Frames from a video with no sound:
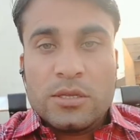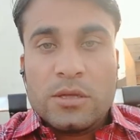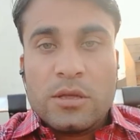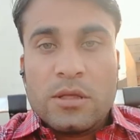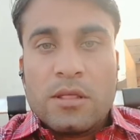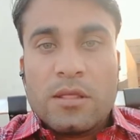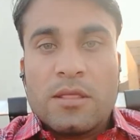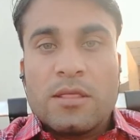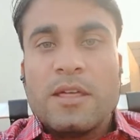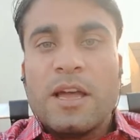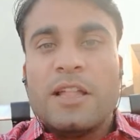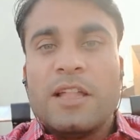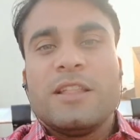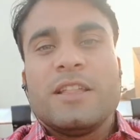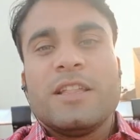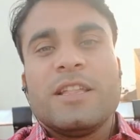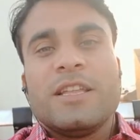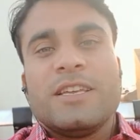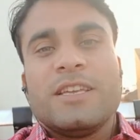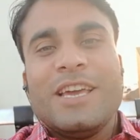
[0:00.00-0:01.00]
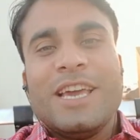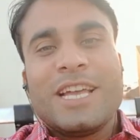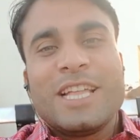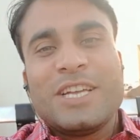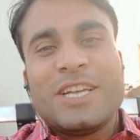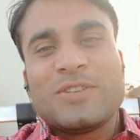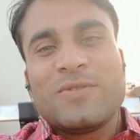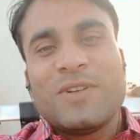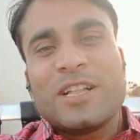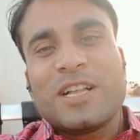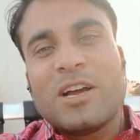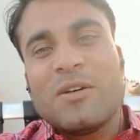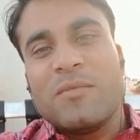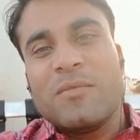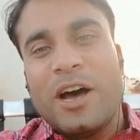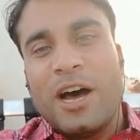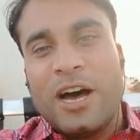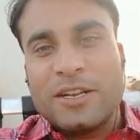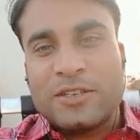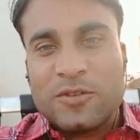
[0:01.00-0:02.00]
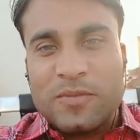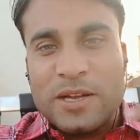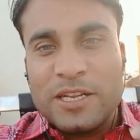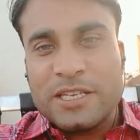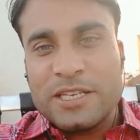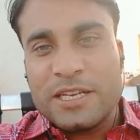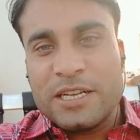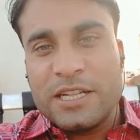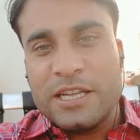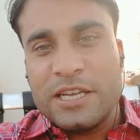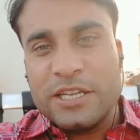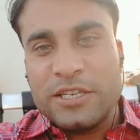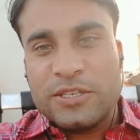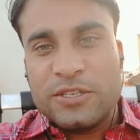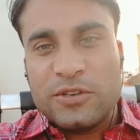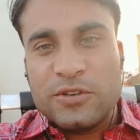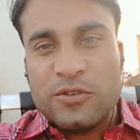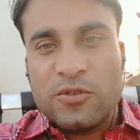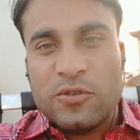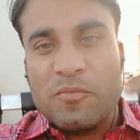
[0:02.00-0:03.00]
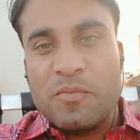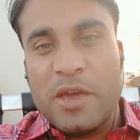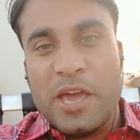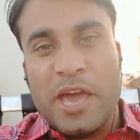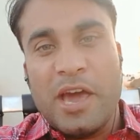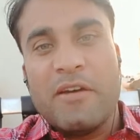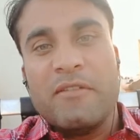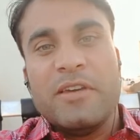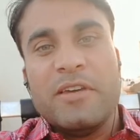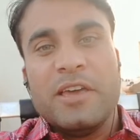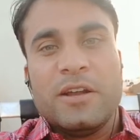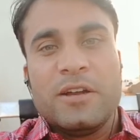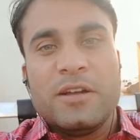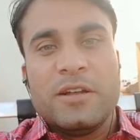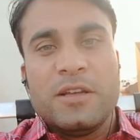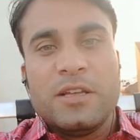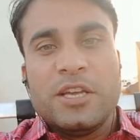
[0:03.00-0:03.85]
then English will come automatically into your behavior.